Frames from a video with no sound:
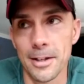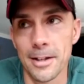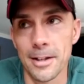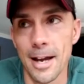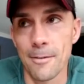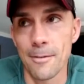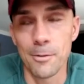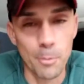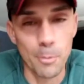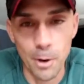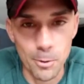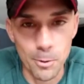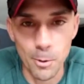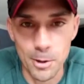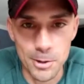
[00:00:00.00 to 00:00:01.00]
everybody
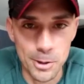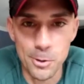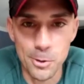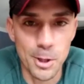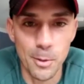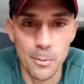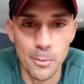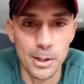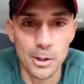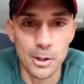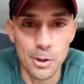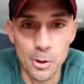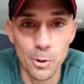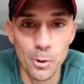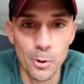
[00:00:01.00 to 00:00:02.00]
wants to do something
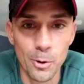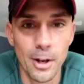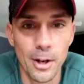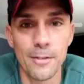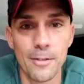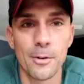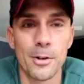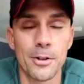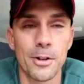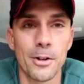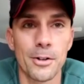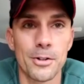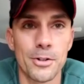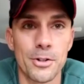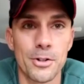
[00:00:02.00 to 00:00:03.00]
new
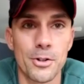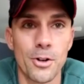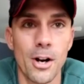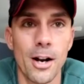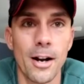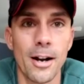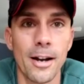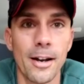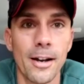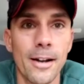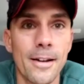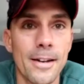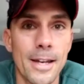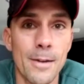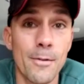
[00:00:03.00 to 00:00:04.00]
and just try,
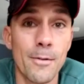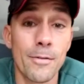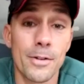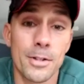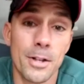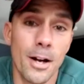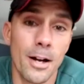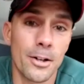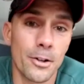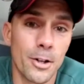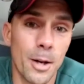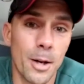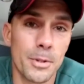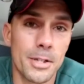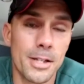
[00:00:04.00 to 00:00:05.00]
even if it's not your
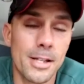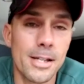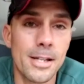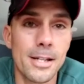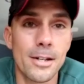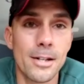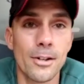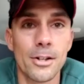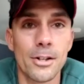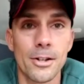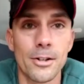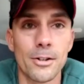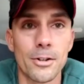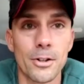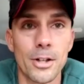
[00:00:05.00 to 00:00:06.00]
cup of tea, or,
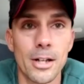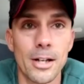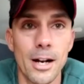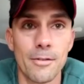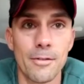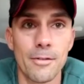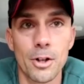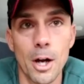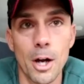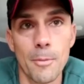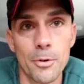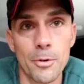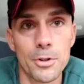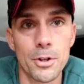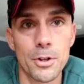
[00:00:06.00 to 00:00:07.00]
you're getting out of your
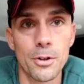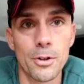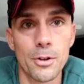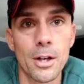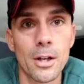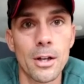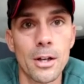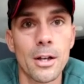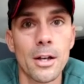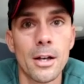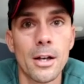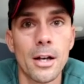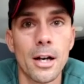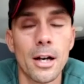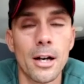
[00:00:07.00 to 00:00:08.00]
comfort zone.
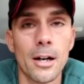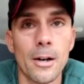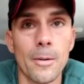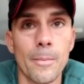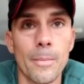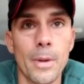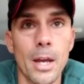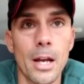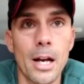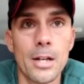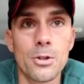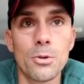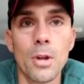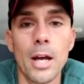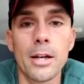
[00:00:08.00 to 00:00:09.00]
And I
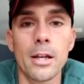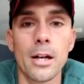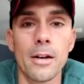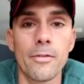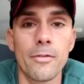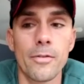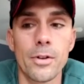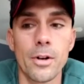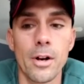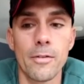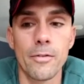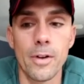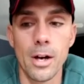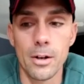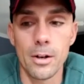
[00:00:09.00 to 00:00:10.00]
do like it. I
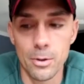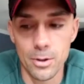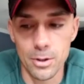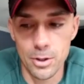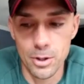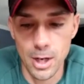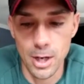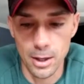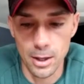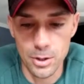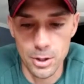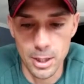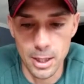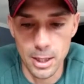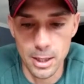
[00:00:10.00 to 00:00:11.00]
found it was
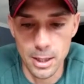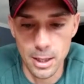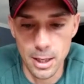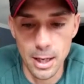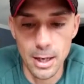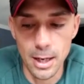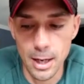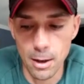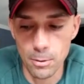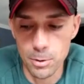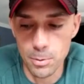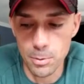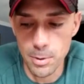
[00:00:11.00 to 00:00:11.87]
challenging, and it helped me